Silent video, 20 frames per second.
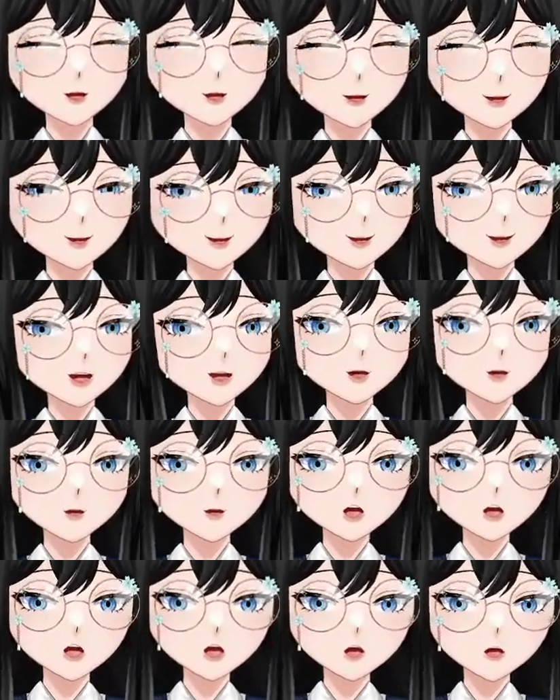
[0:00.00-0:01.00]

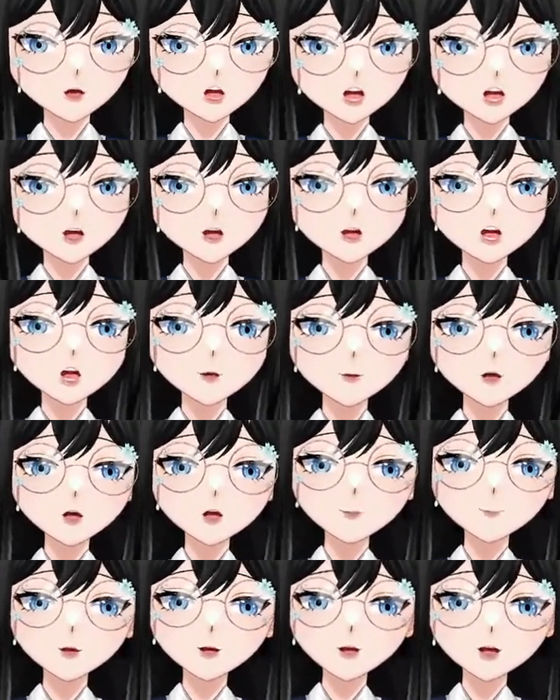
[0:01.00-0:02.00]
desmosomes, and then now you have
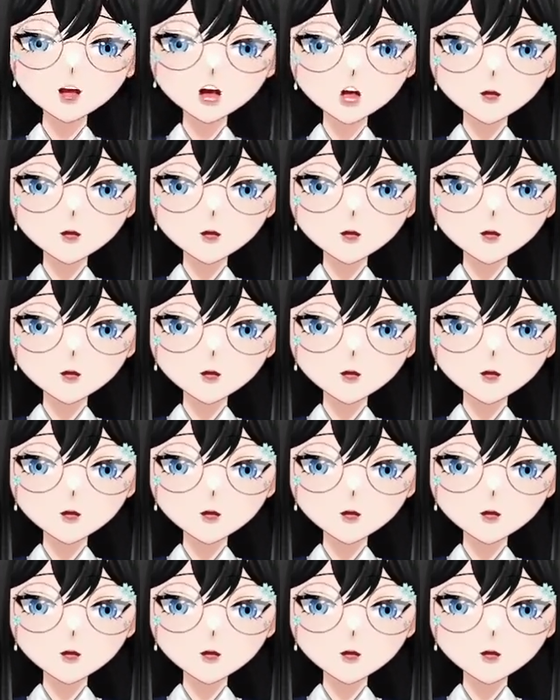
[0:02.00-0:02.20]
gap